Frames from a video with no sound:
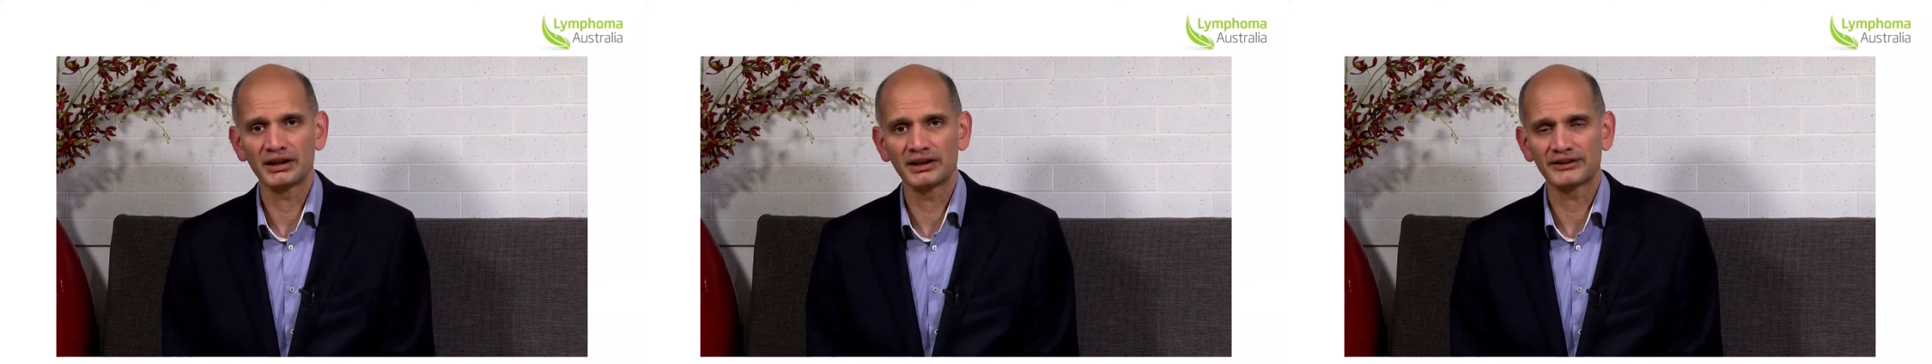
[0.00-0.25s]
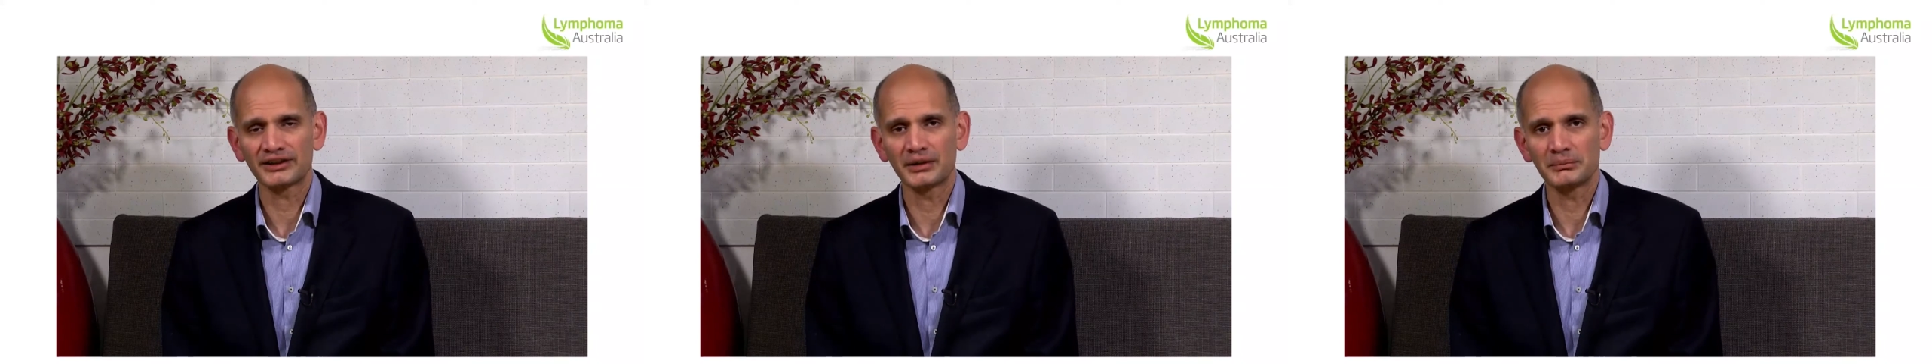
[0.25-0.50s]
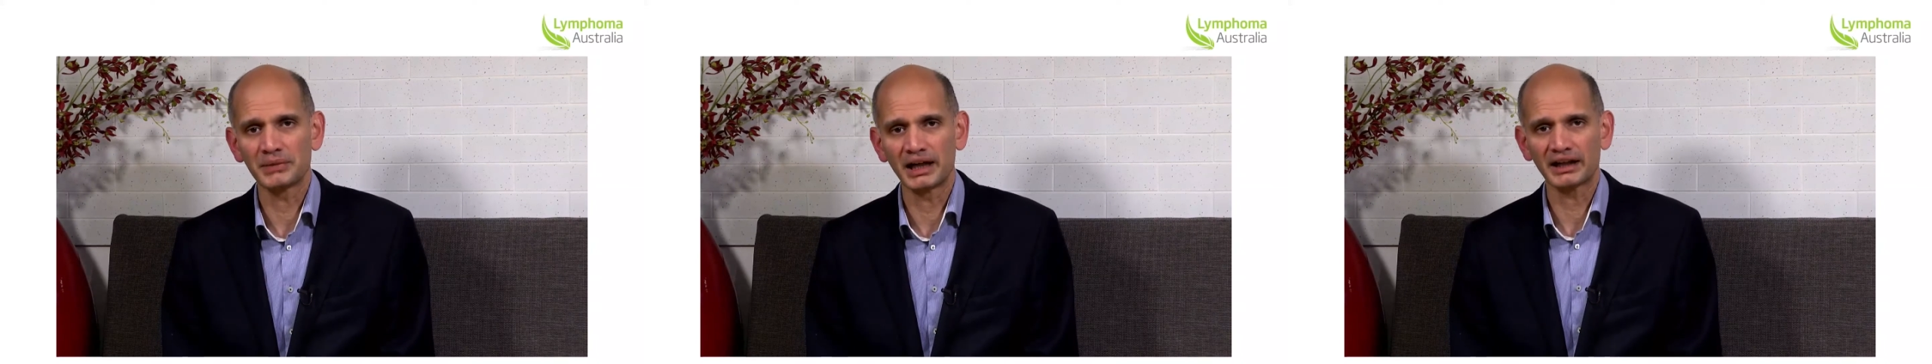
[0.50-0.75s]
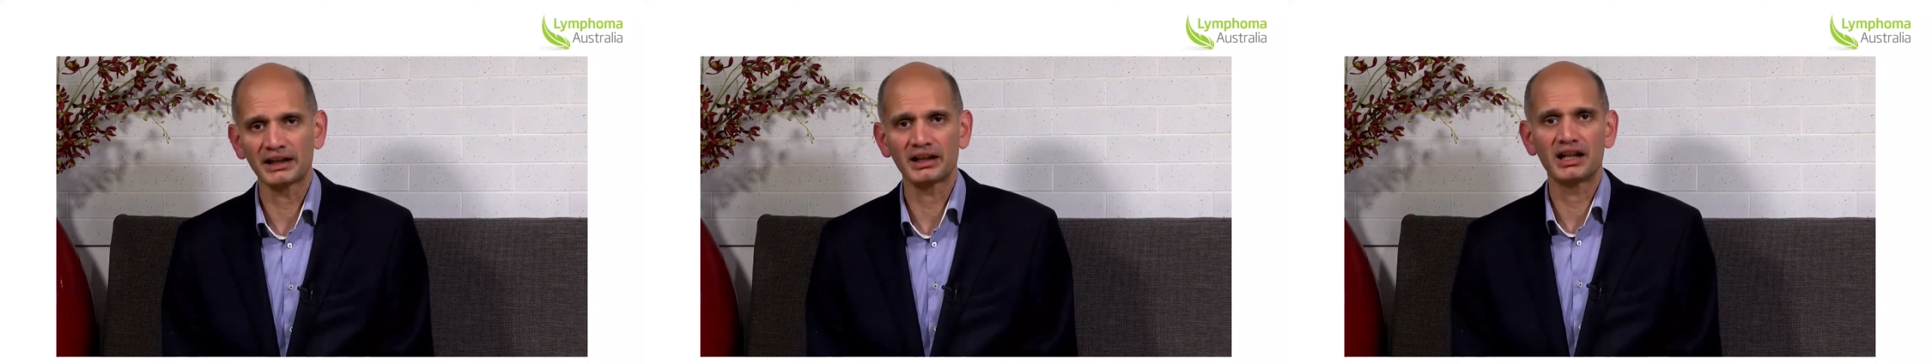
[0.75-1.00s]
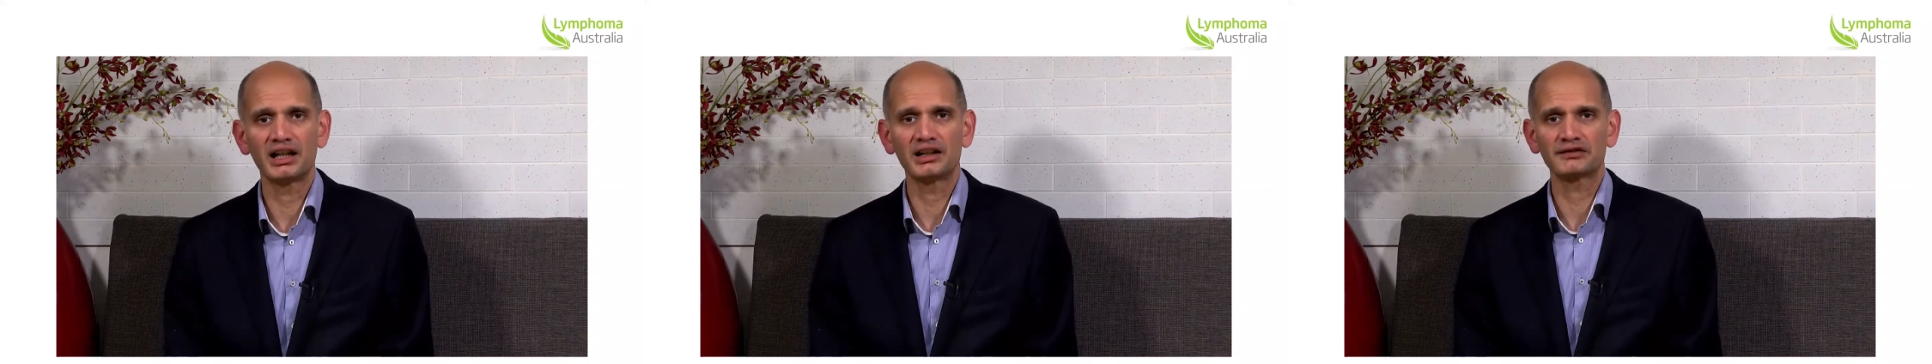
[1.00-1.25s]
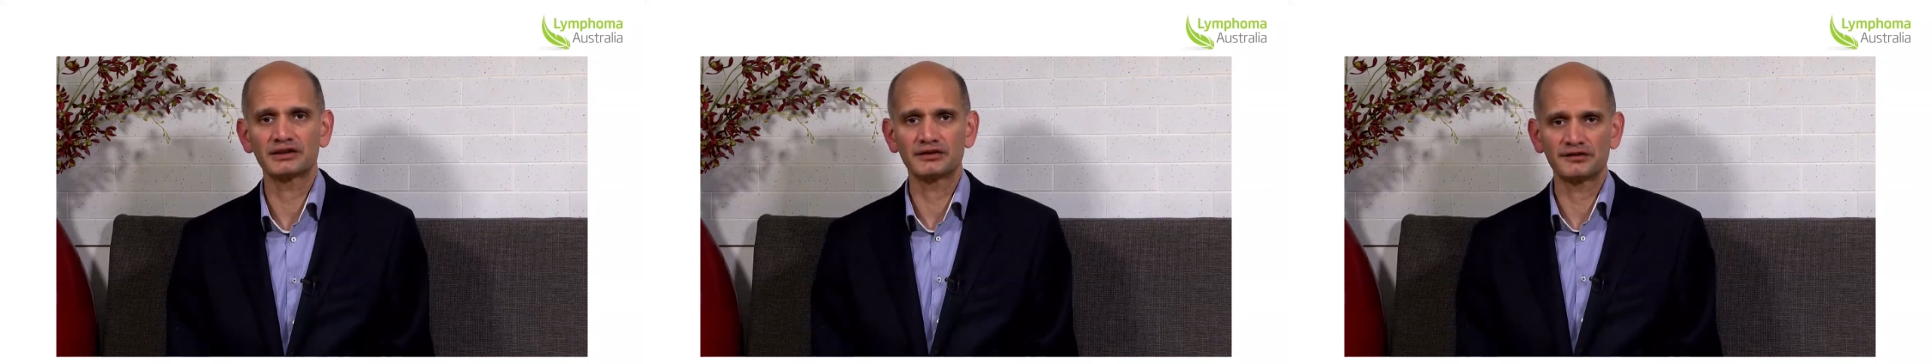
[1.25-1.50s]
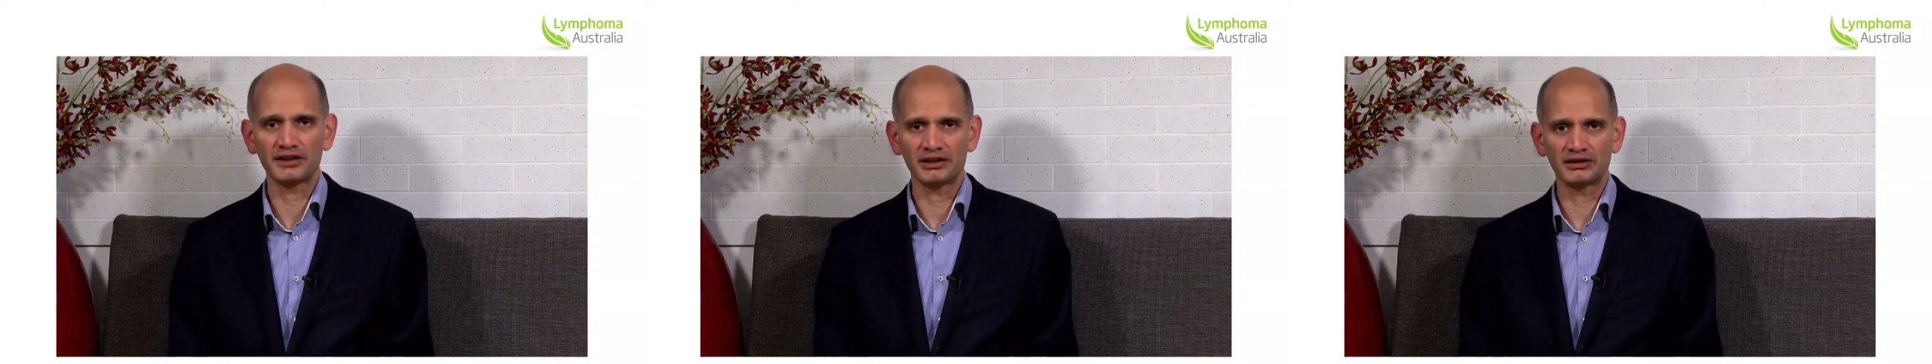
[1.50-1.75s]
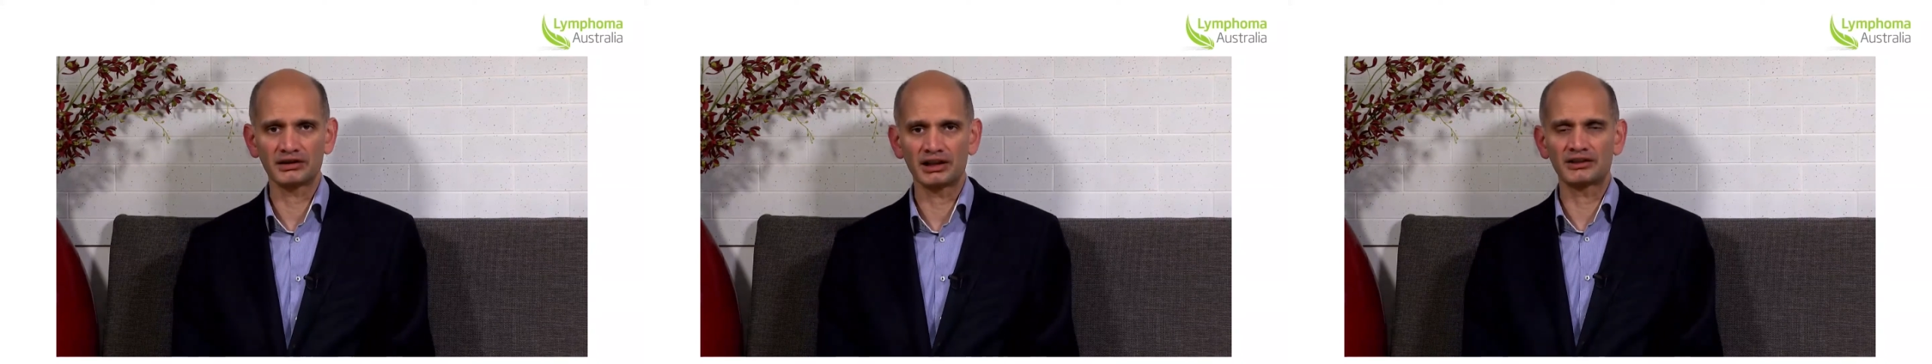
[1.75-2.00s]
has come back after
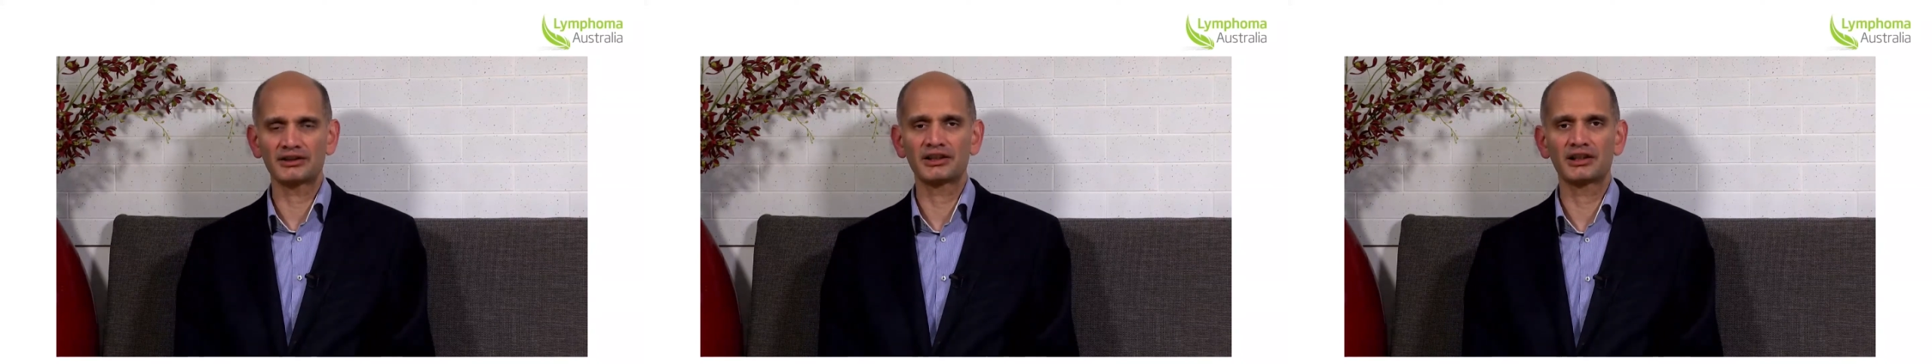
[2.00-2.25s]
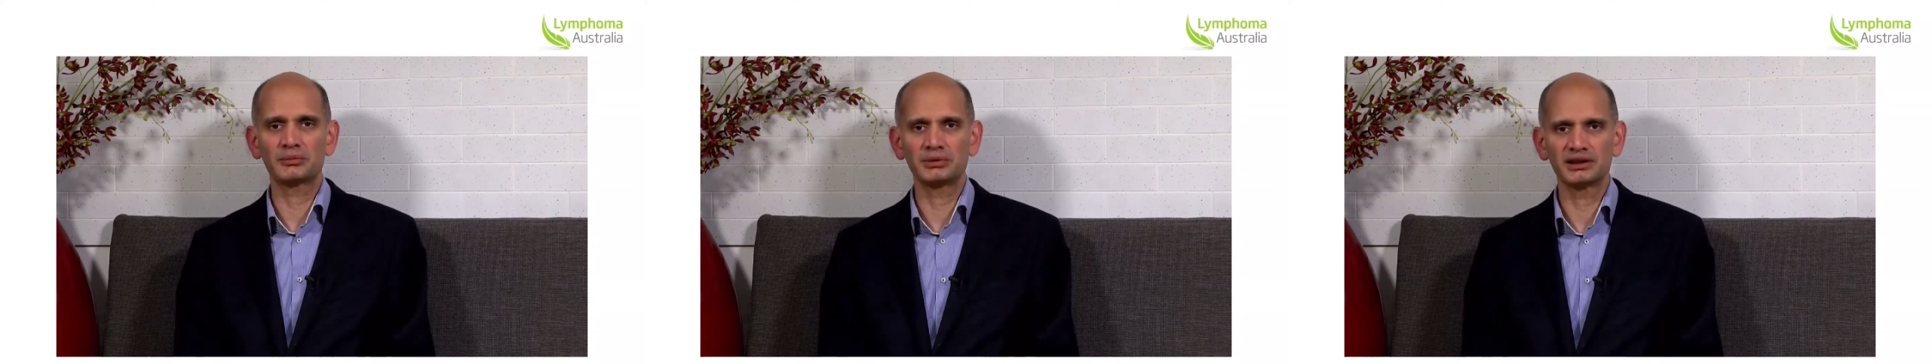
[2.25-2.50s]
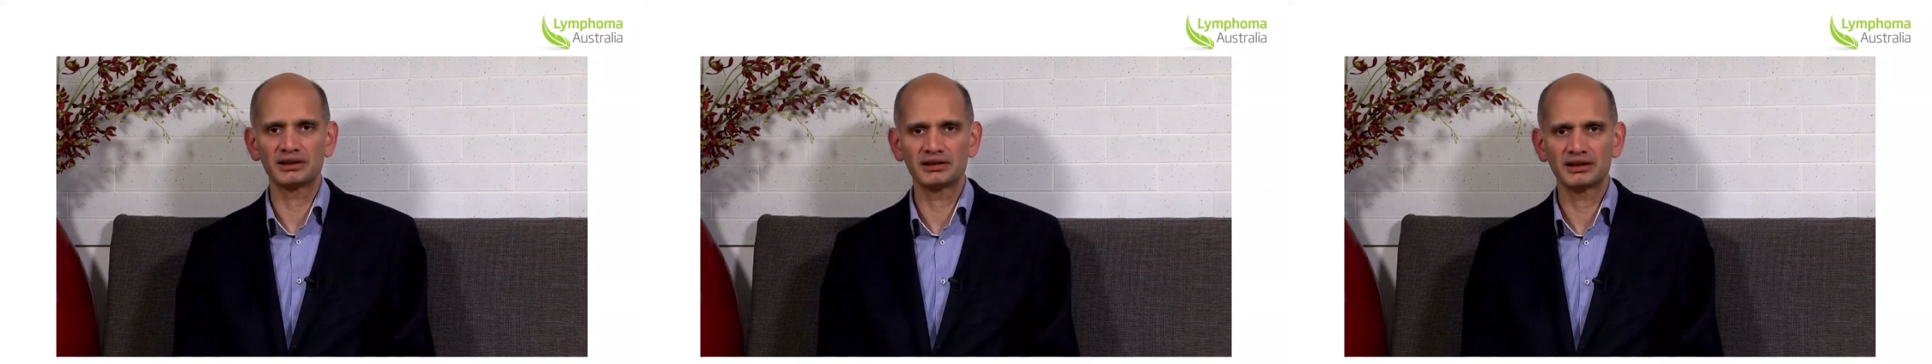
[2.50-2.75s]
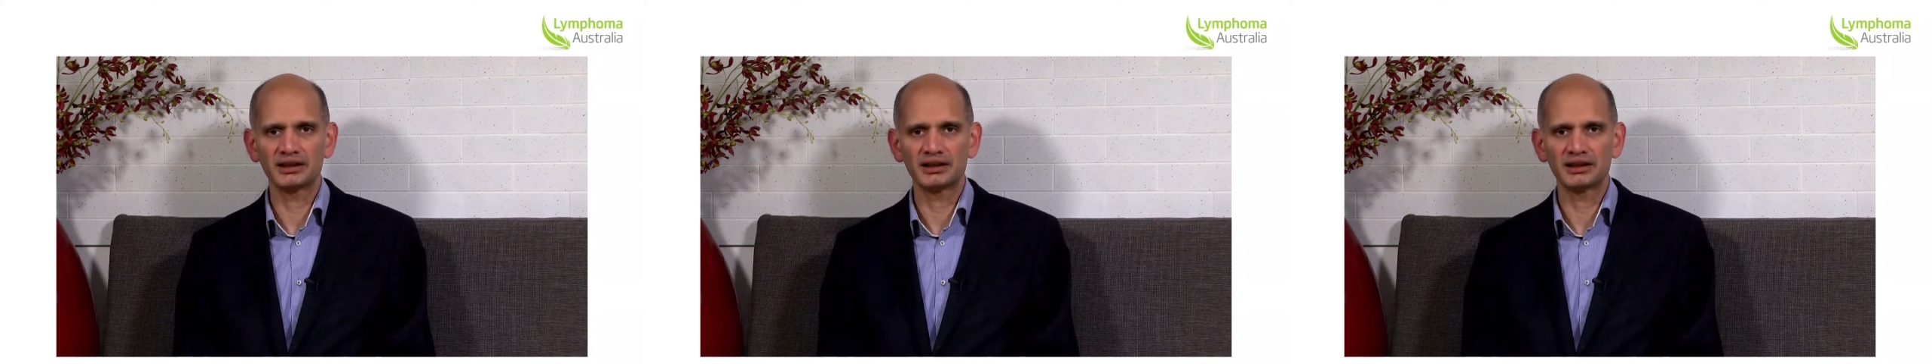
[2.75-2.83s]
frontline therapy.